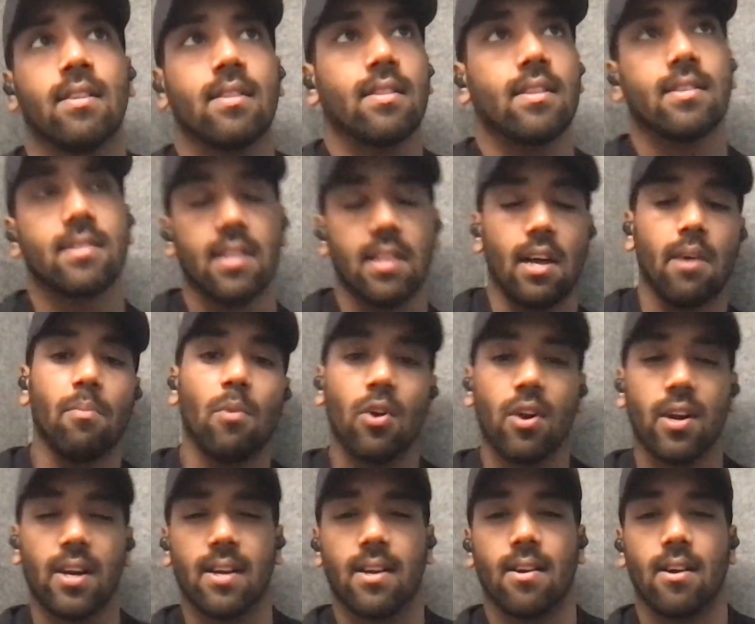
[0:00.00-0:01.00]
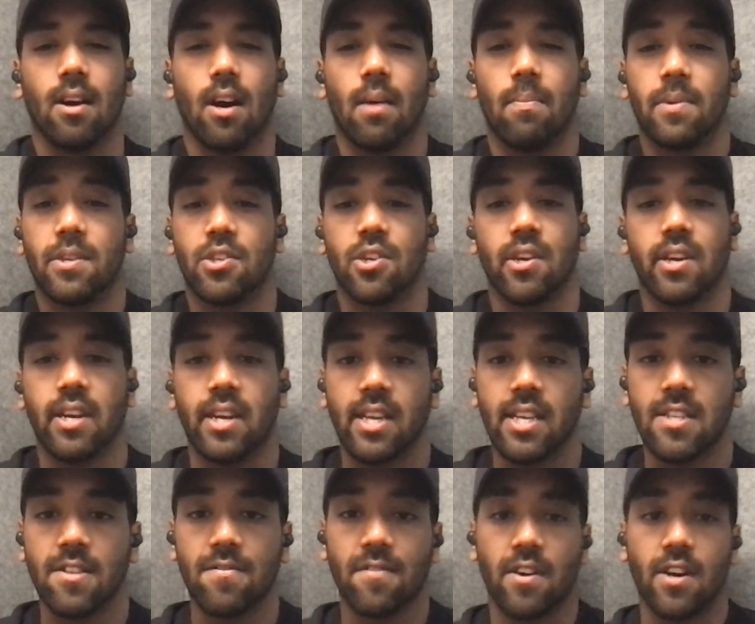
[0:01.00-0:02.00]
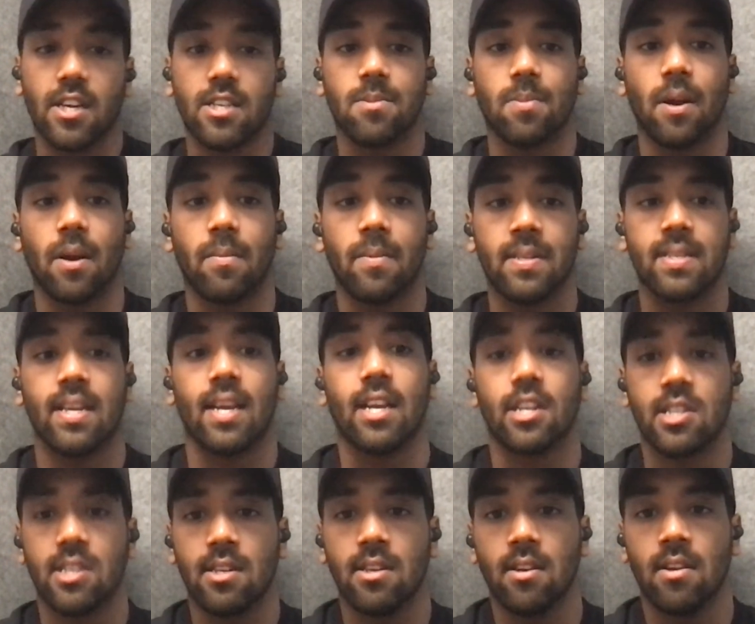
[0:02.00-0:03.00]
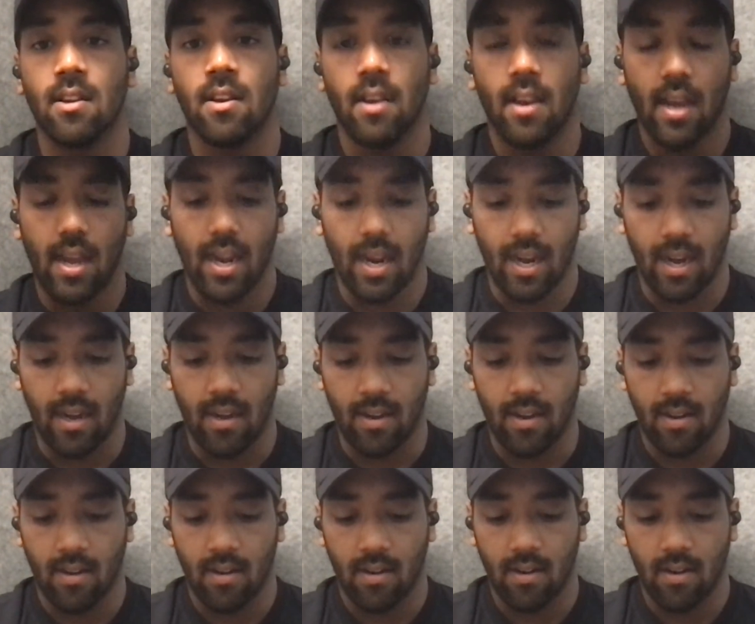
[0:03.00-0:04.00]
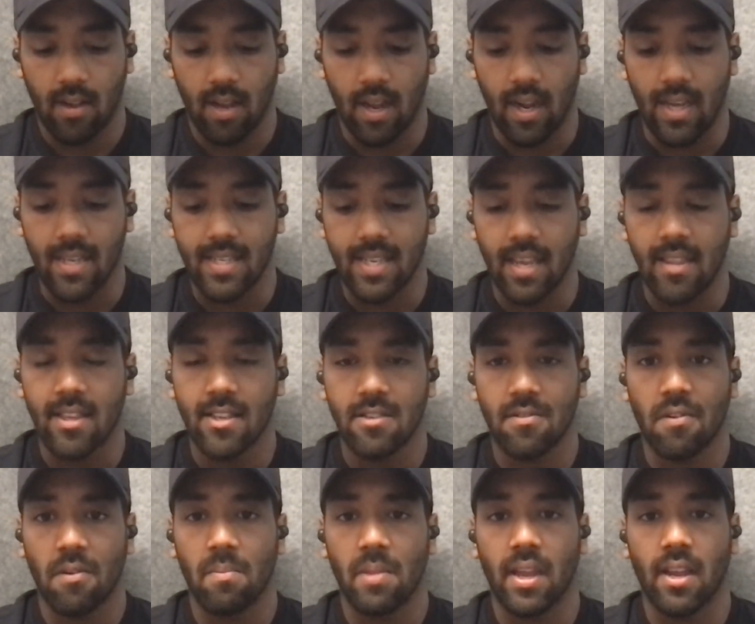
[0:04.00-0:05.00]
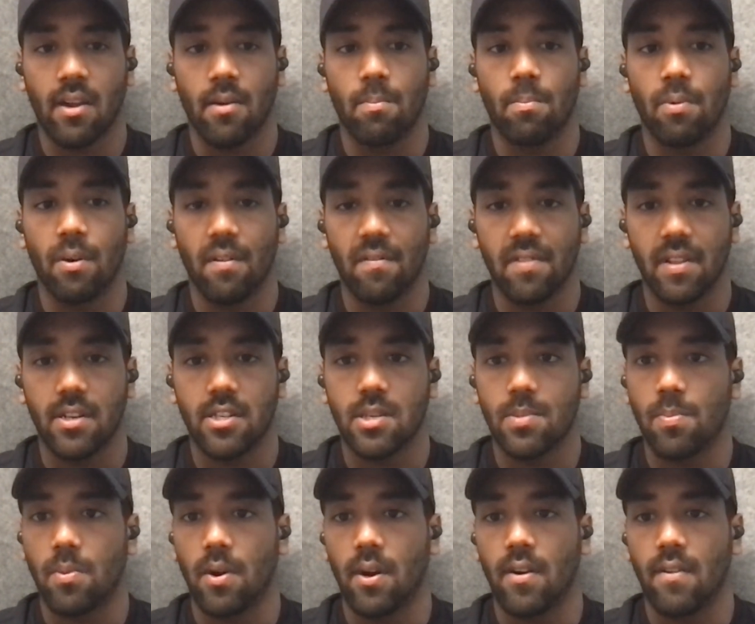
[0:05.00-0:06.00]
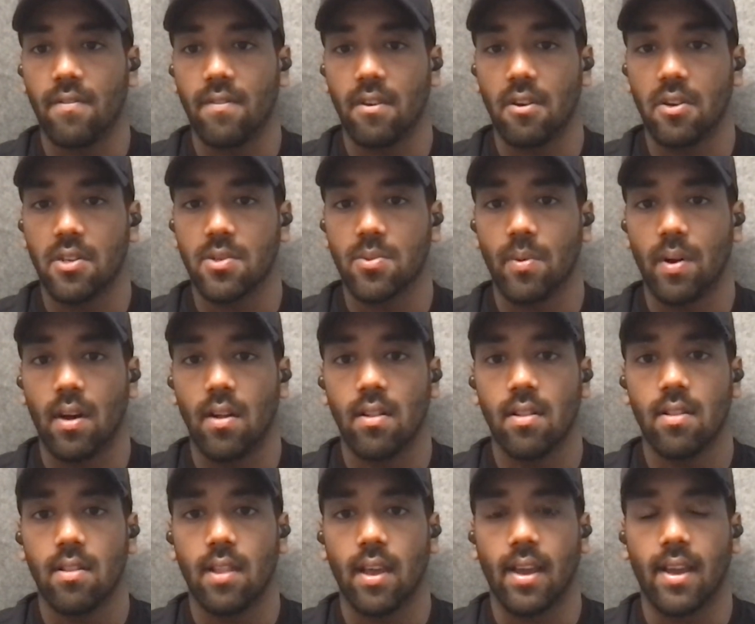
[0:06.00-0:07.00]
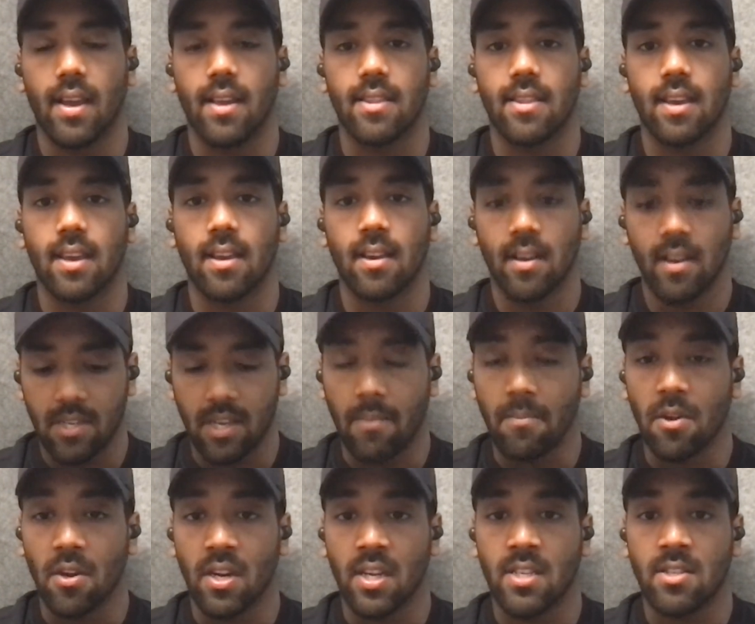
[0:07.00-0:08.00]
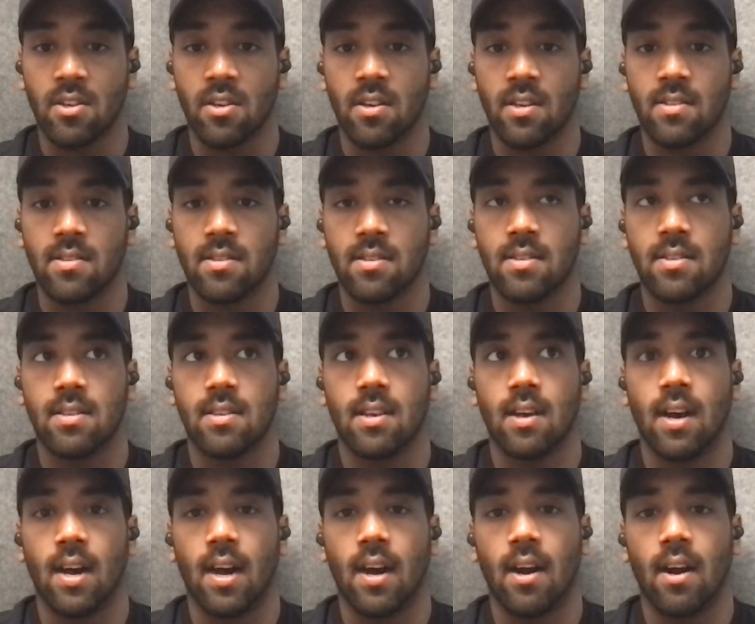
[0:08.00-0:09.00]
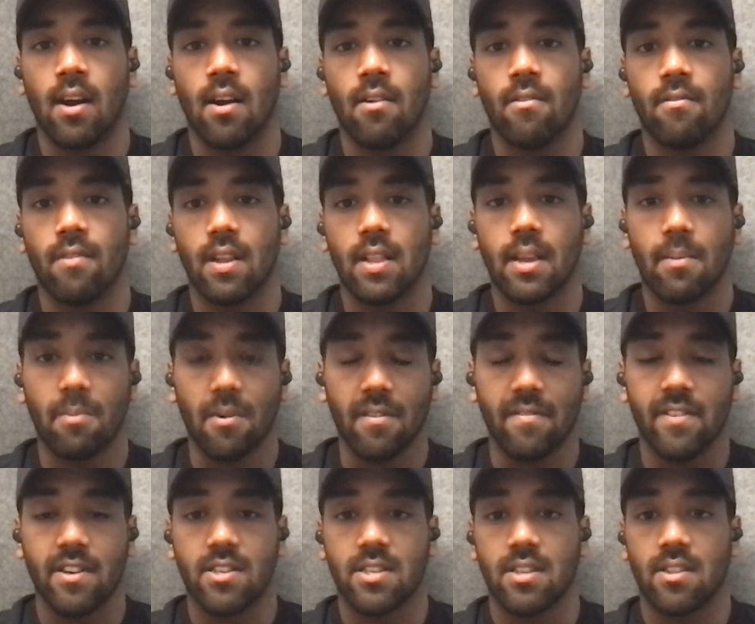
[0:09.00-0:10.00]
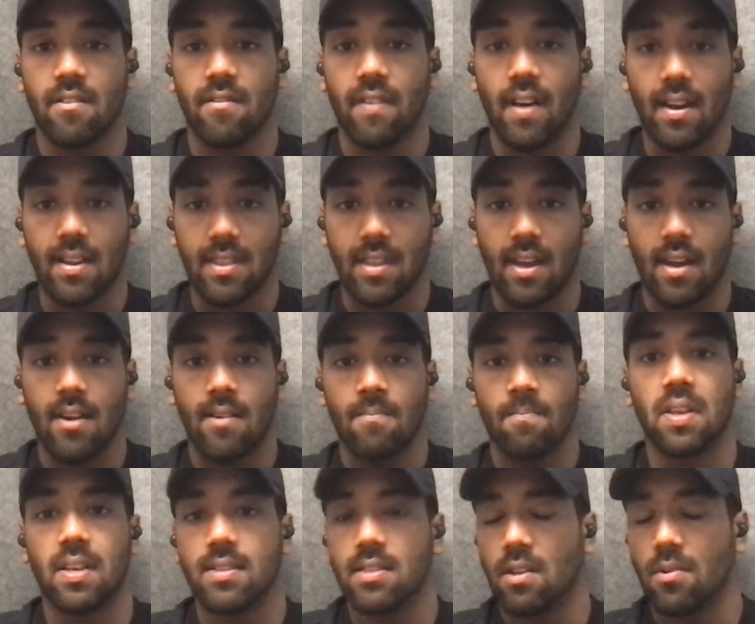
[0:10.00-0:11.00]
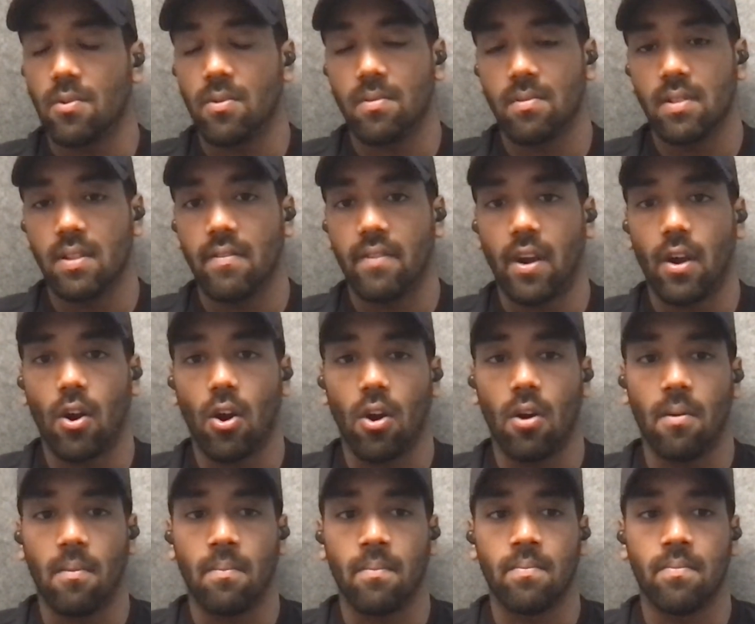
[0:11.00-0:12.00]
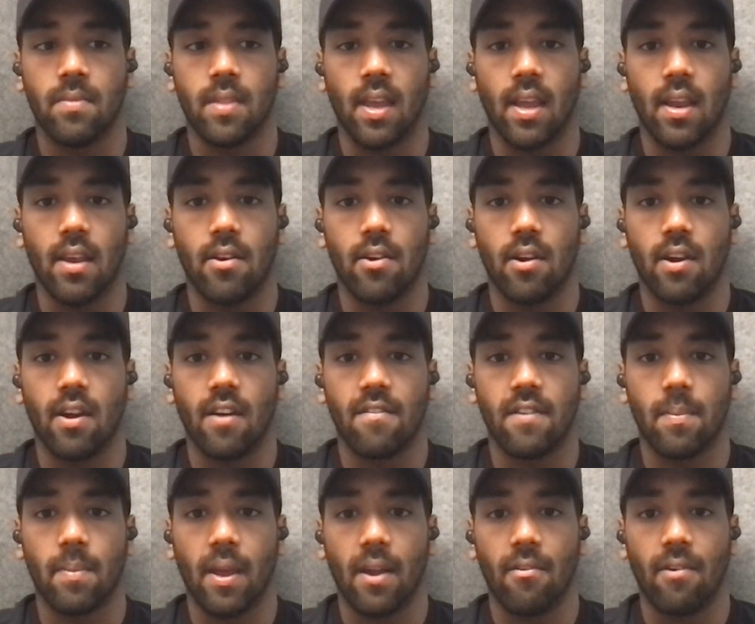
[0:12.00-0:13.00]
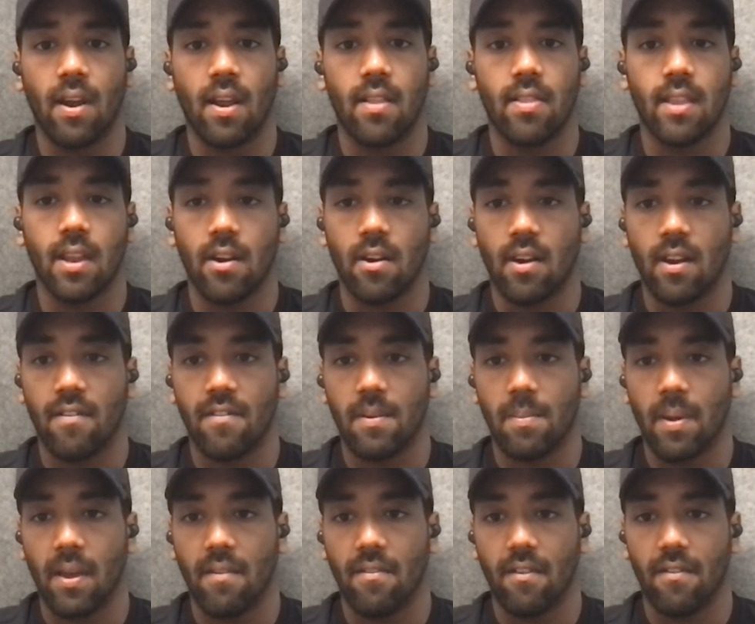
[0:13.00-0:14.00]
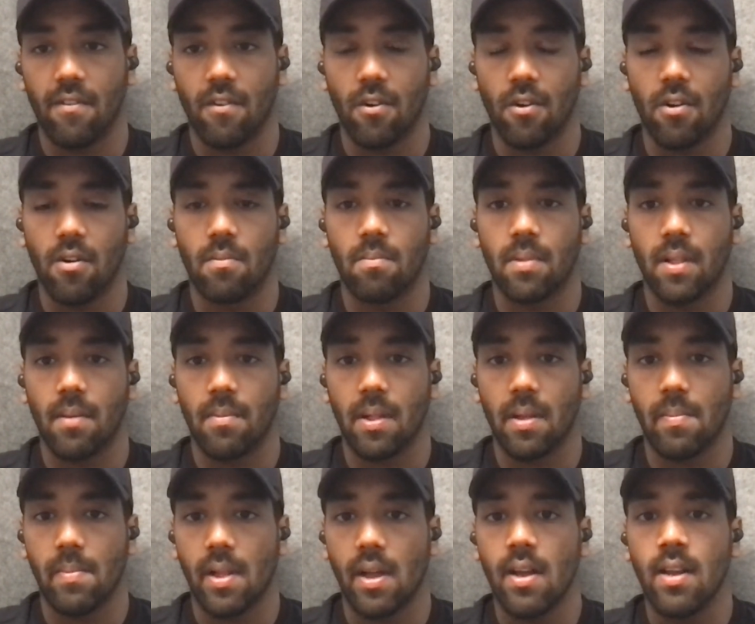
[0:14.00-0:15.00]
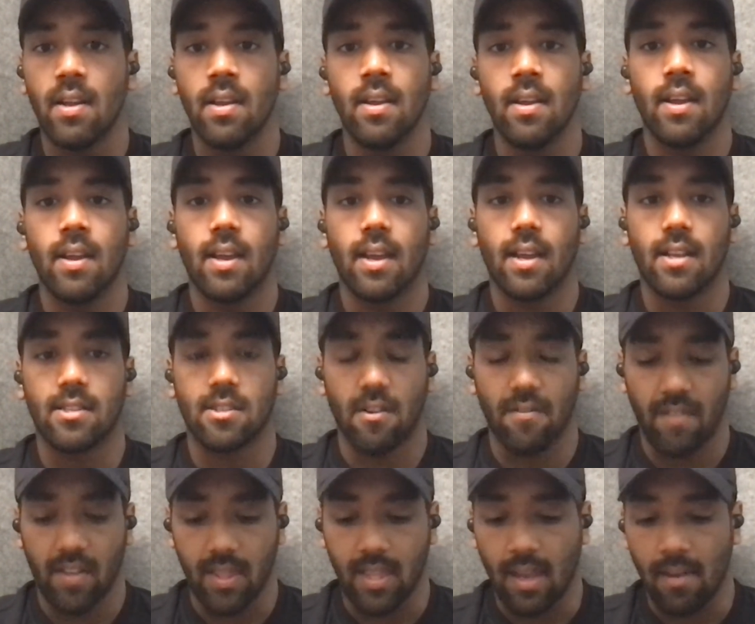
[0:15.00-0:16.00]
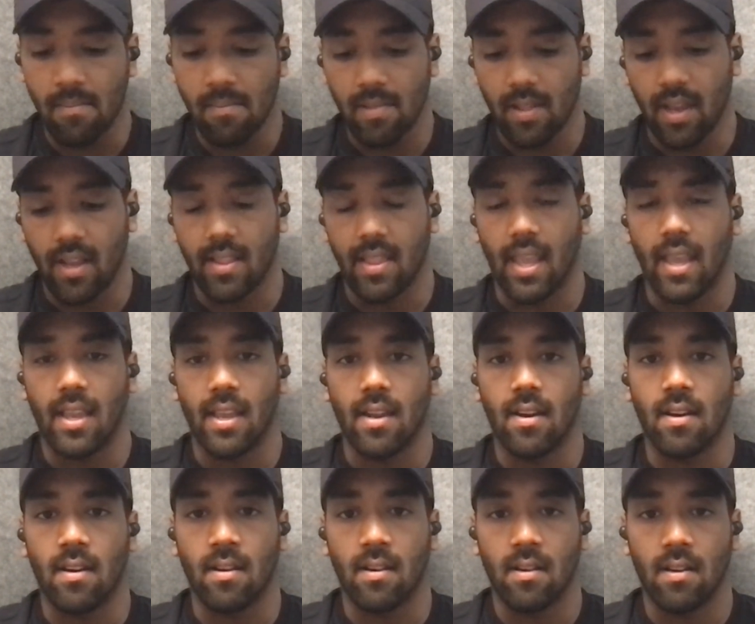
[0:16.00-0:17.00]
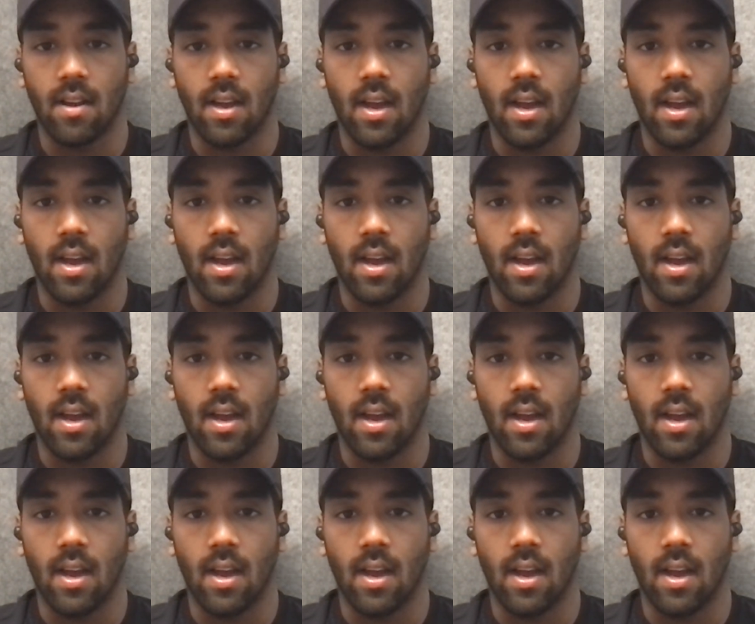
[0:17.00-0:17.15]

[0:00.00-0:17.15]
there's a lot more opportunities for experimentation, and and I say this from like a privileged point of view as well. Like I think some uni students are really privileged in the fact that they still live at home, they don't have to pay rent, they don't have to pay for food, blah blah blah, and so for them, like they can